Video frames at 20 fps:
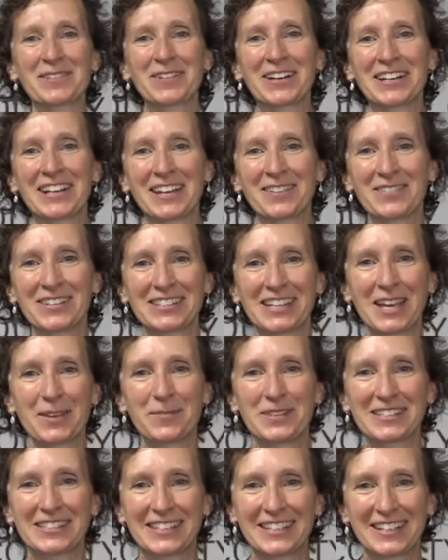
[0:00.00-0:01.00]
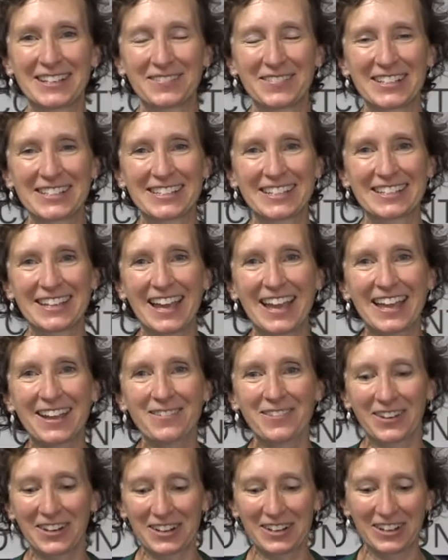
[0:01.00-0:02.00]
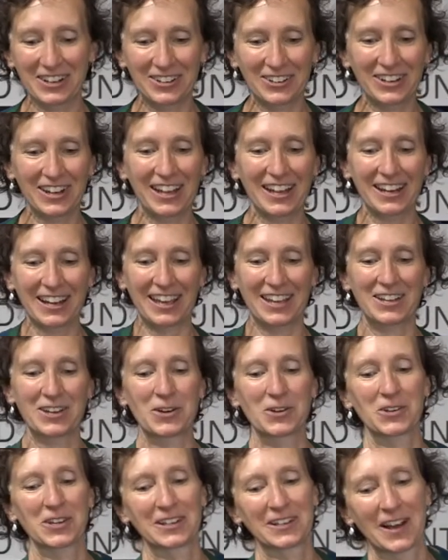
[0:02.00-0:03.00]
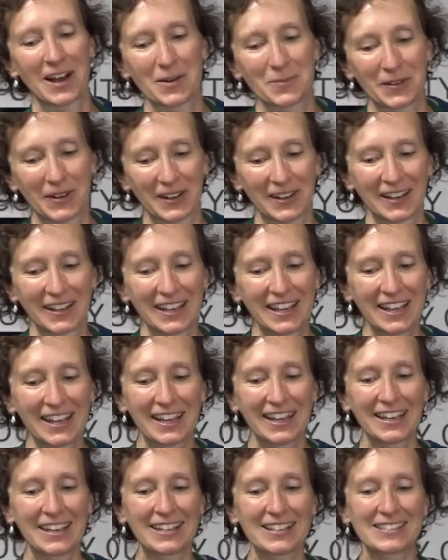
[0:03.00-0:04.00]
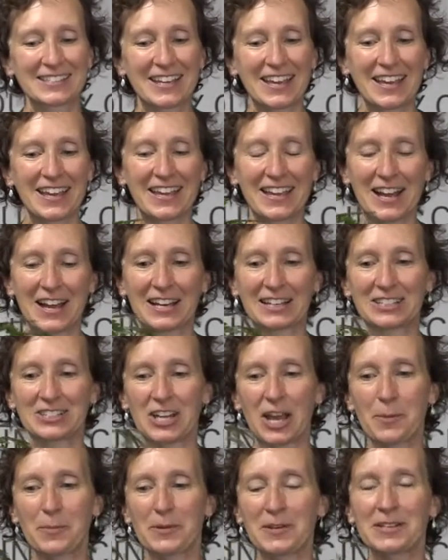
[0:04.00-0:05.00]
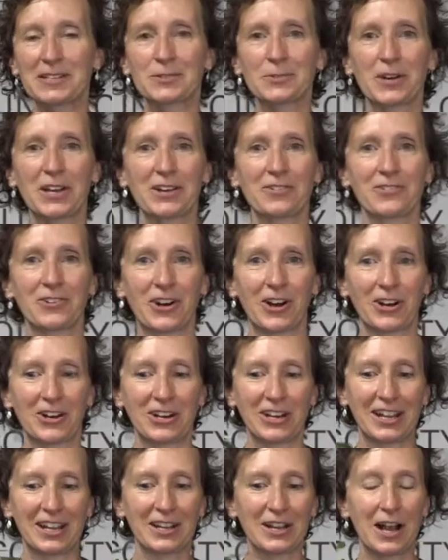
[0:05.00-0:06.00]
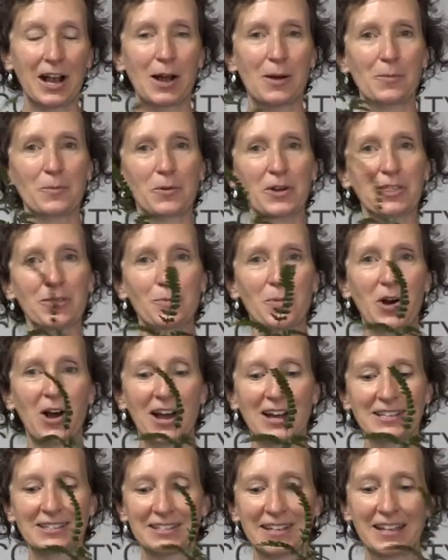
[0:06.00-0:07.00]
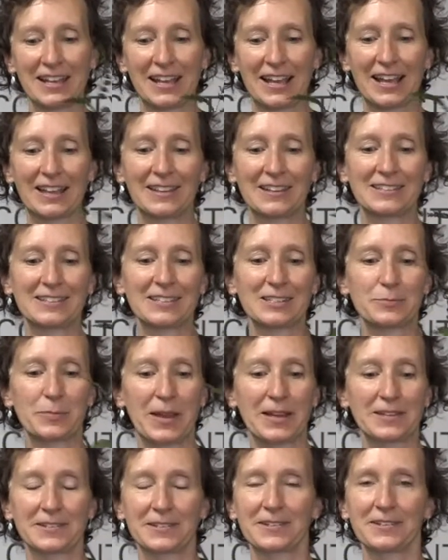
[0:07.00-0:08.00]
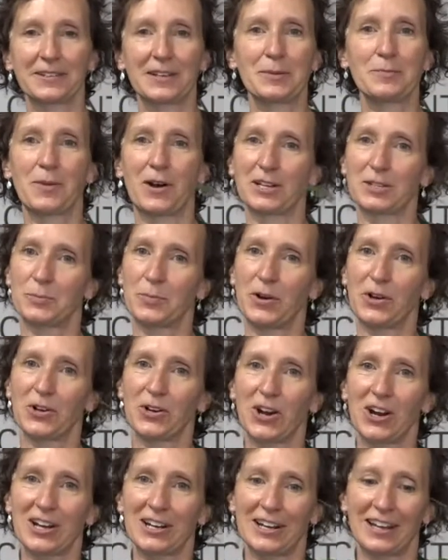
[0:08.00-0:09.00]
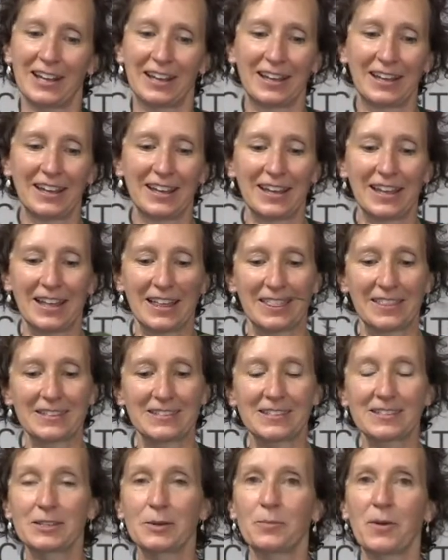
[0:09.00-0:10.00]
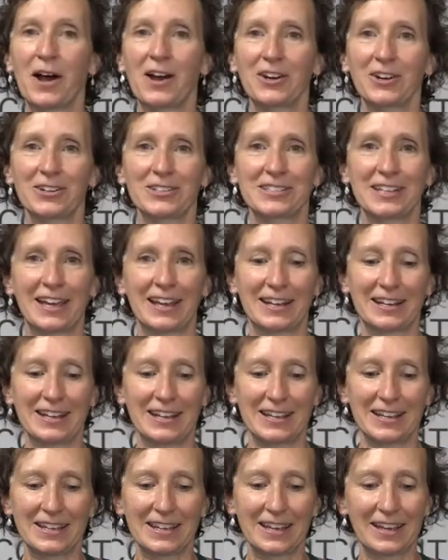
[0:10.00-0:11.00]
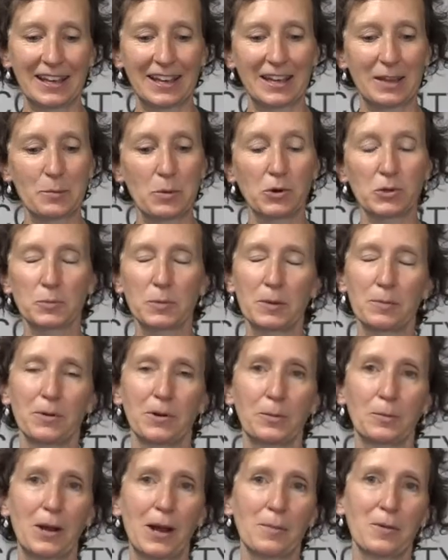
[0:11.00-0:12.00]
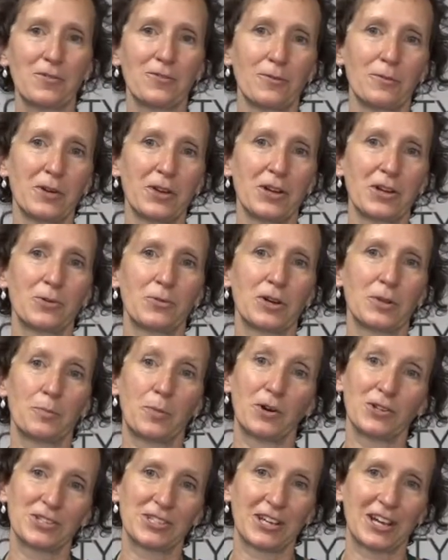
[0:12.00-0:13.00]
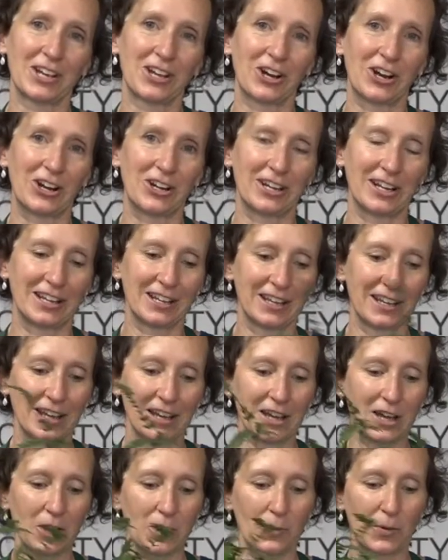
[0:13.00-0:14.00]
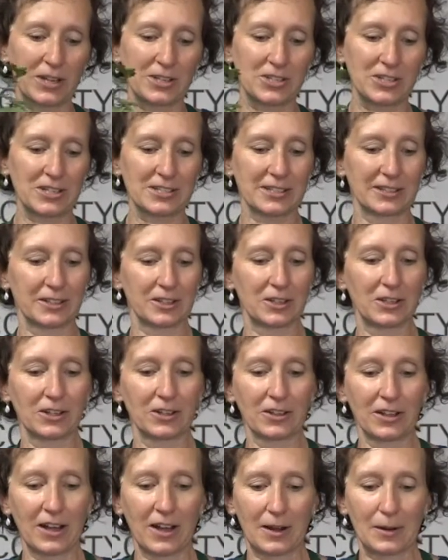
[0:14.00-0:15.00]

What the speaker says: my name is Amy Stidham, and today we're going to create a Kokidama. It's a Japanese way of gardening with moss, and this is basically moss ball gardening. This is a modern technique, and most people are probably familiar with bonsai gardening, which is a little